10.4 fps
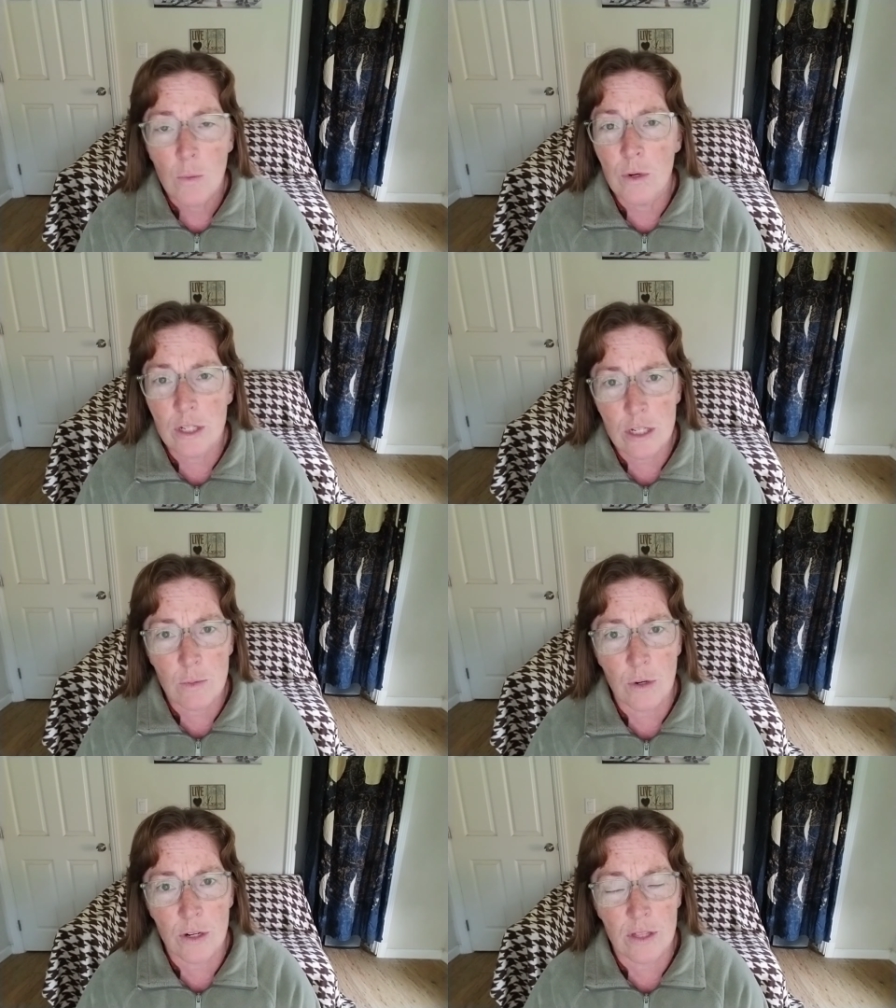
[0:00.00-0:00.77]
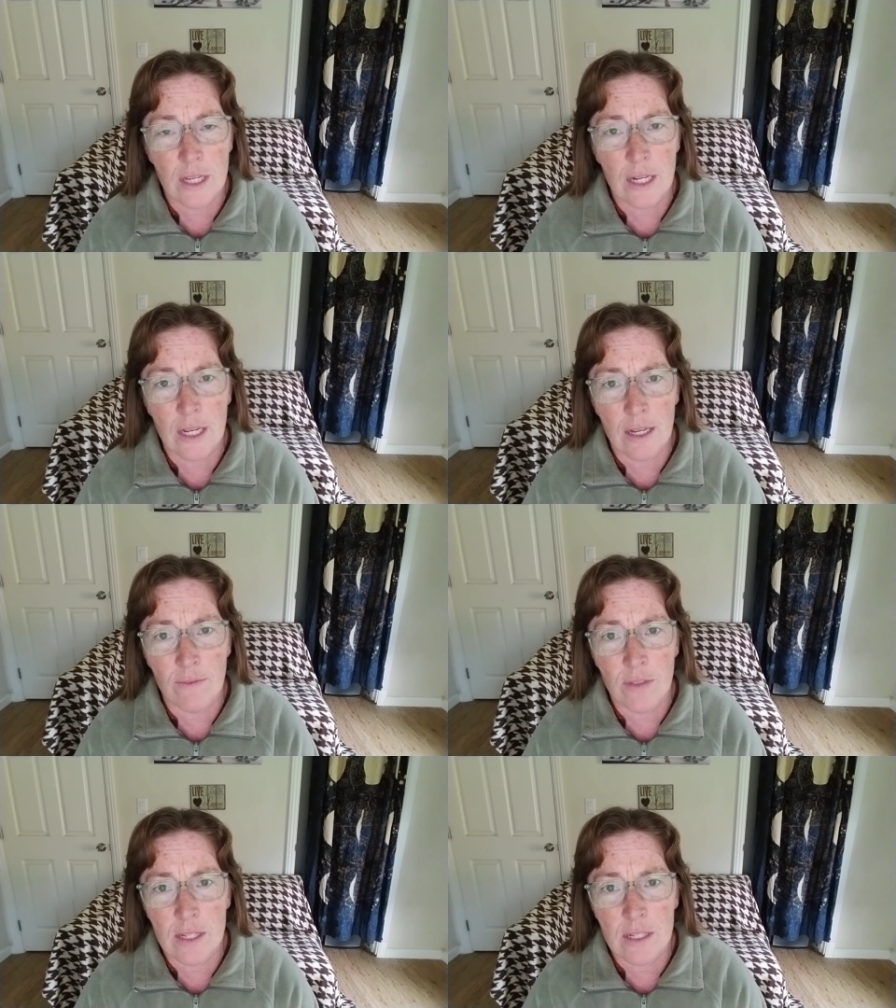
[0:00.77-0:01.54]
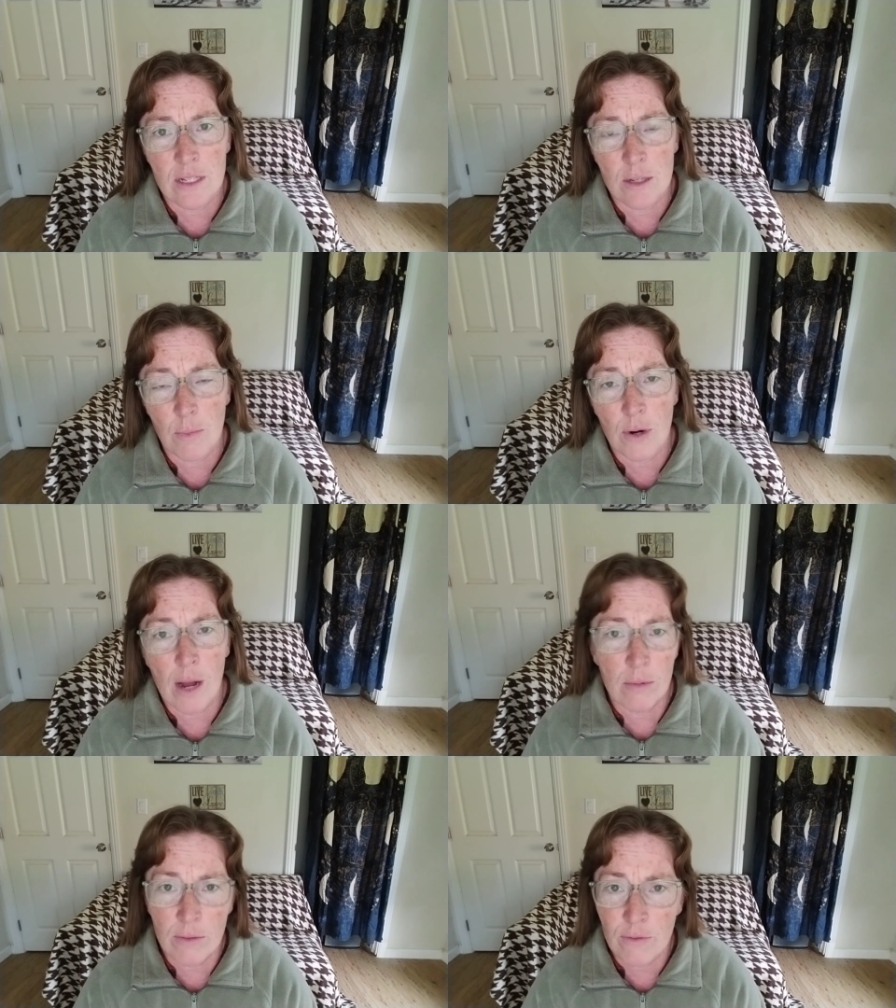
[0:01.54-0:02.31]
which is worth it if this is a
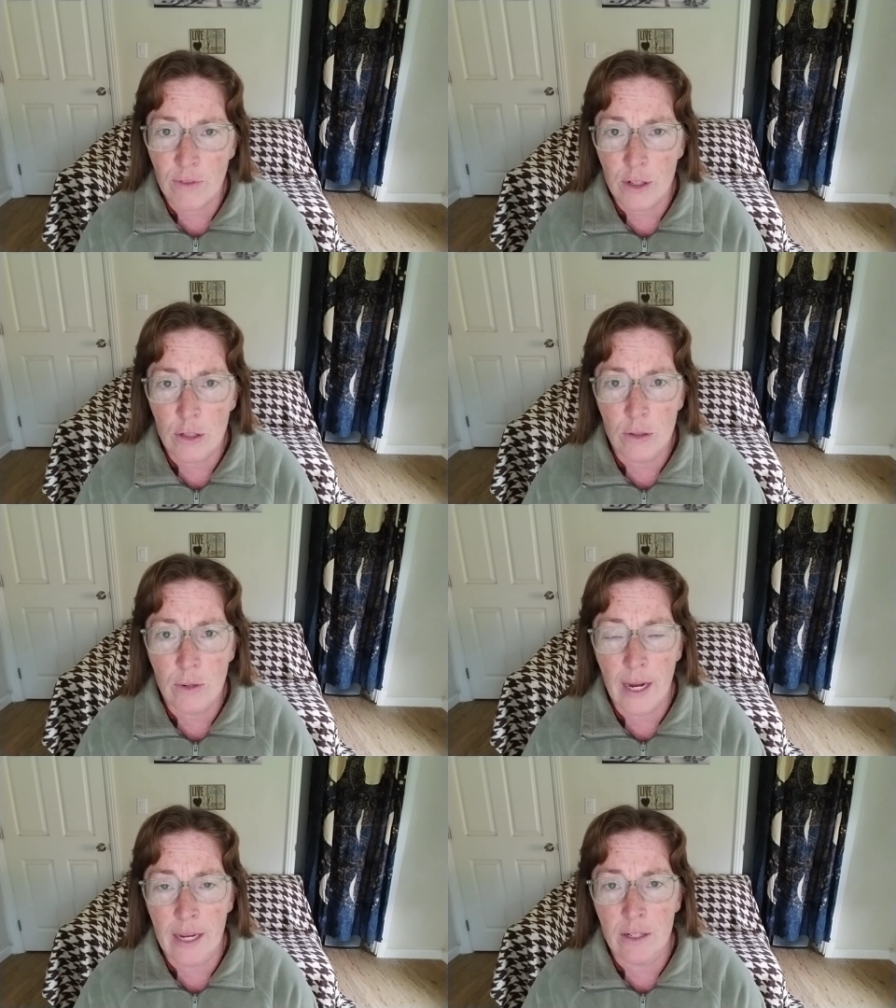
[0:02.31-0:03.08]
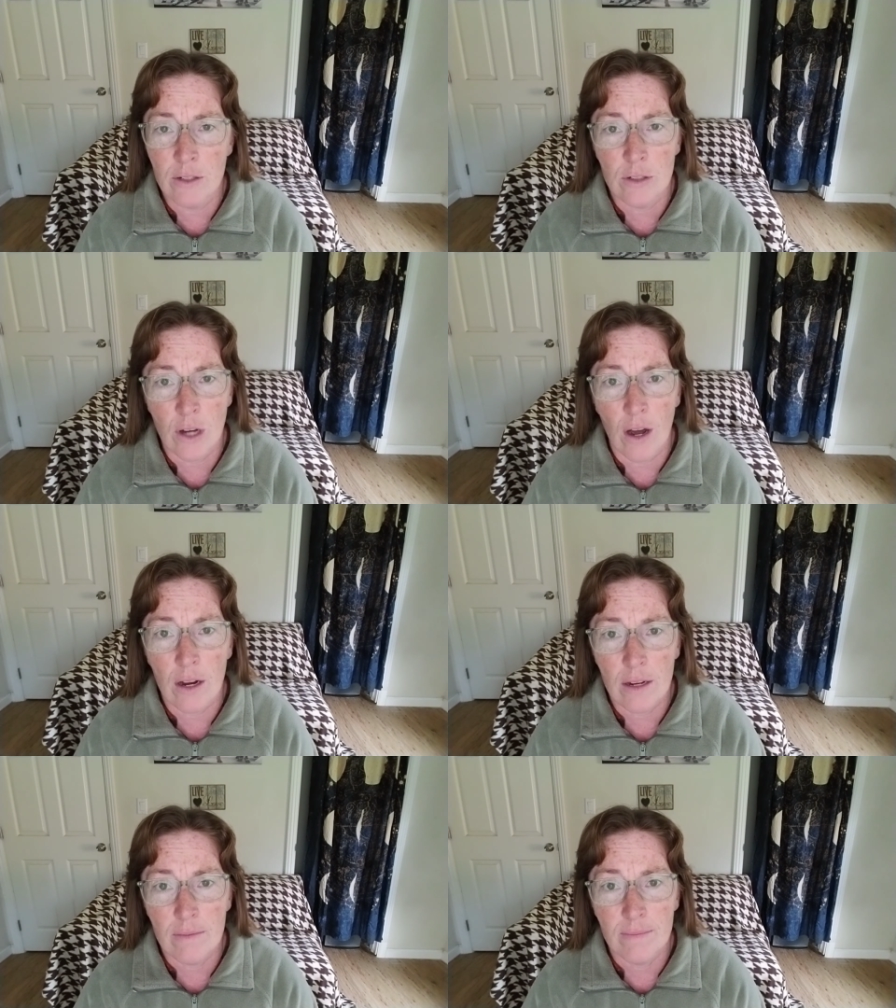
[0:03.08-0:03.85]
problem for you and your dog.